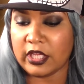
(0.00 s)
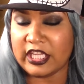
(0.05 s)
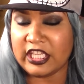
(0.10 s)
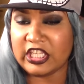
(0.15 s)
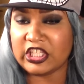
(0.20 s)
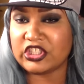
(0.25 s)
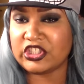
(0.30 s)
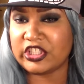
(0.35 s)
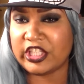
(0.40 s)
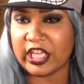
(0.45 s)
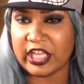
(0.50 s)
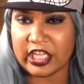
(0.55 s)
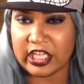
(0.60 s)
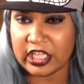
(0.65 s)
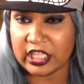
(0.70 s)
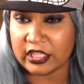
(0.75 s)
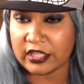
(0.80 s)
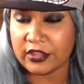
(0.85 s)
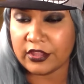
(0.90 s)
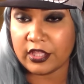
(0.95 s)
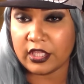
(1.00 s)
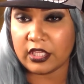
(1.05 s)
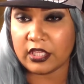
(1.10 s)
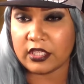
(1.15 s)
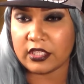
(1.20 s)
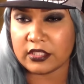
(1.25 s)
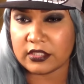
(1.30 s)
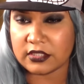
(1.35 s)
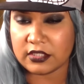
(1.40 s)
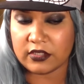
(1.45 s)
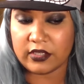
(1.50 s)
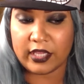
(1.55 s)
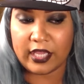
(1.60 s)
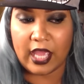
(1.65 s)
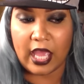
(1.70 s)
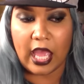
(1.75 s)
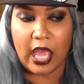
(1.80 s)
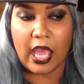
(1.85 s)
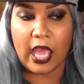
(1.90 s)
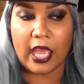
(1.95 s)
initiating things.
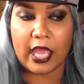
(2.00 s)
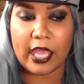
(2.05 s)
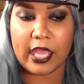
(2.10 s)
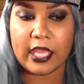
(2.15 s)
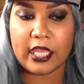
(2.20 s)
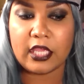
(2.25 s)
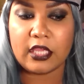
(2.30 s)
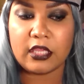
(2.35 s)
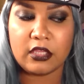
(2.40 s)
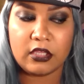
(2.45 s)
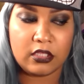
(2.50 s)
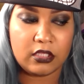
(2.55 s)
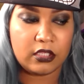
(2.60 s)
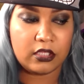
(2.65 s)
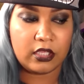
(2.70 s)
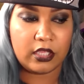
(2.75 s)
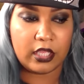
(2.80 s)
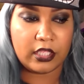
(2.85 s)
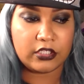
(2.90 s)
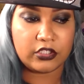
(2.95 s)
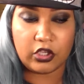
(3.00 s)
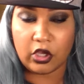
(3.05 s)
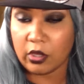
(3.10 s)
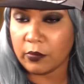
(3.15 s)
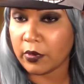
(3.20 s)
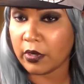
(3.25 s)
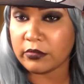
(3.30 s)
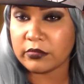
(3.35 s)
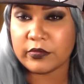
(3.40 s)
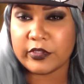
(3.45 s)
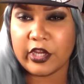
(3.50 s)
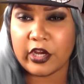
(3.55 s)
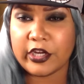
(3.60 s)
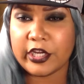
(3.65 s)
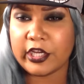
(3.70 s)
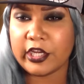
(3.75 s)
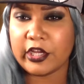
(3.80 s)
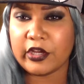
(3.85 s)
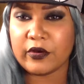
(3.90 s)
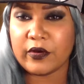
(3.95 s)
Okay, I, y'all probably
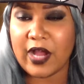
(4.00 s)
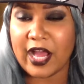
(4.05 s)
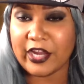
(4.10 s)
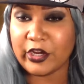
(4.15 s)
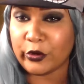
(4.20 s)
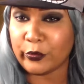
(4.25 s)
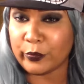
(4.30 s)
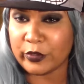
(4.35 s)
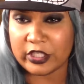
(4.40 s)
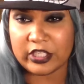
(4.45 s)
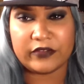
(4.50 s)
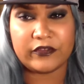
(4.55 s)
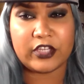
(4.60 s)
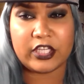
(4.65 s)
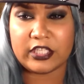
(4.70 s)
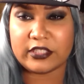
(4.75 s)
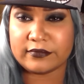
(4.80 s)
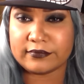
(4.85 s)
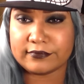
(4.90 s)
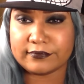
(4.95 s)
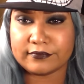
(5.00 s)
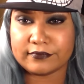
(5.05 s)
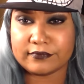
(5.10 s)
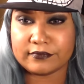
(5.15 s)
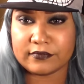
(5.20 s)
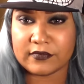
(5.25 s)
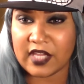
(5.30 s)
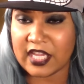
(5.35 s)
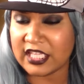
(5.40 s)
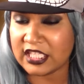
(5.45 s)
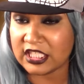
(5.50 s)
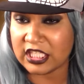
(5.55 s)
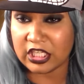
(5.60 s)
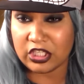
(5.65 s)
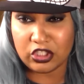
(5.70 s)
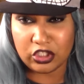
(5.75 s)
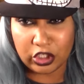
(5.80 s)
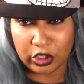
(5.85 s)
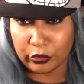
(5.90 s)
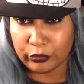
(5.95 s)
already know, I don't believe in it. I
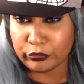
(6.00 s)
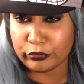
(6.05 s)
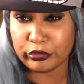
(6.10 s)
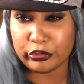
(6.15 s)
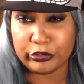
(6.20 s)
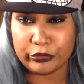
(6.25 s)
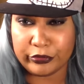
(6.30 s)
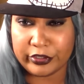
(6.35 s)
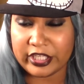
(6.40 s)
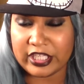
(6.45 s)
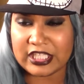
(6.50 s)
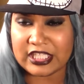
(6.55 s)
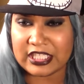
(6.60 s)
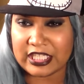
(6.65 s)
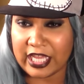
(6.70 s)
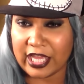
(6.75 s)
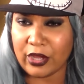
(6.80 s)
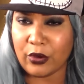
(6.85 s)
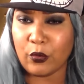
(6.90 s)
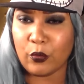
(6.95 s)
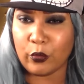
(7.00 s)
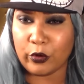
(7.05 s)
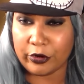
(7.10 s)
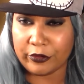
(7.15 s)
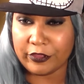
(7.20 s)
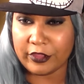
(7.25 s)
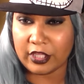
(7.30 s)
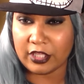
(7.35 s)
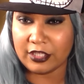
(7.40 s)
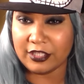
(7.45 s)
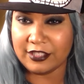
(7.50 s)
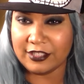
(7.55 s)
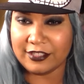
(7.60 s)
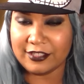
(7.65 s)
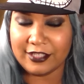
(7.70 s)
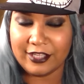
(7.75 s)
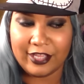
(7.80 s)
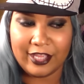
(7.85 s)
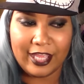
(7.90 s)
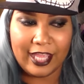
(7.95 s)
say don't do it. It's not worth
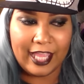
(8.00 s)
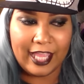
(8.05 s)
it.